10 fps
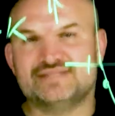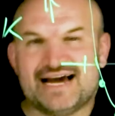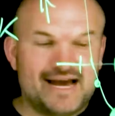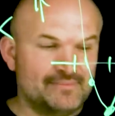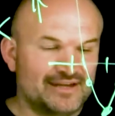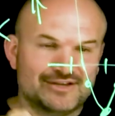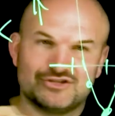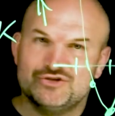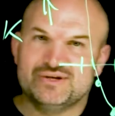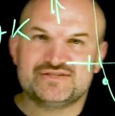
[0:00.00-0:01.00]
time.
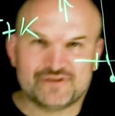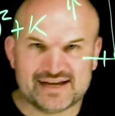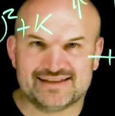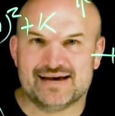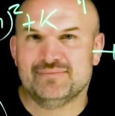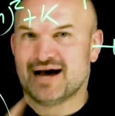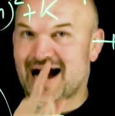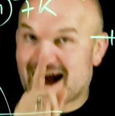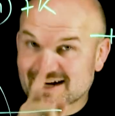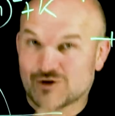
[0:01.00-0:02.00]
Students forget them.
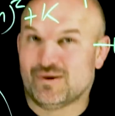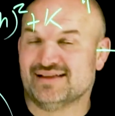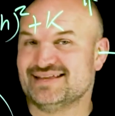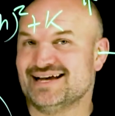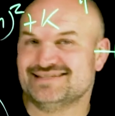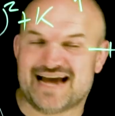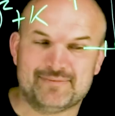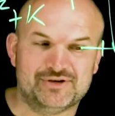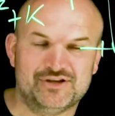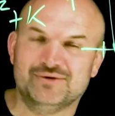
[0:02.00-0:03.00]
I don't want that to
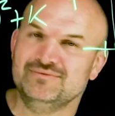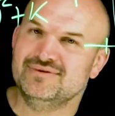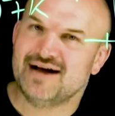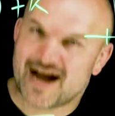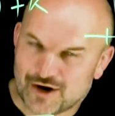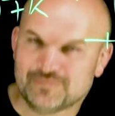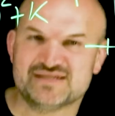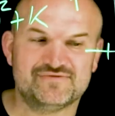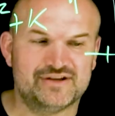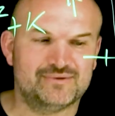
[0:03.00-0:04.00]
happen to you. I hope
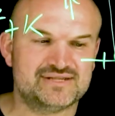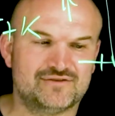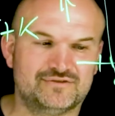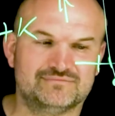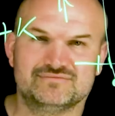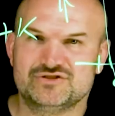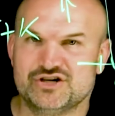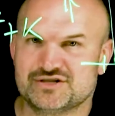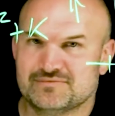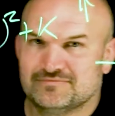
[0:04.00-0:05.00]
this video was helpful.
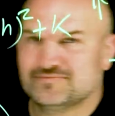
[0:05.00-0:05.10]
Cheers.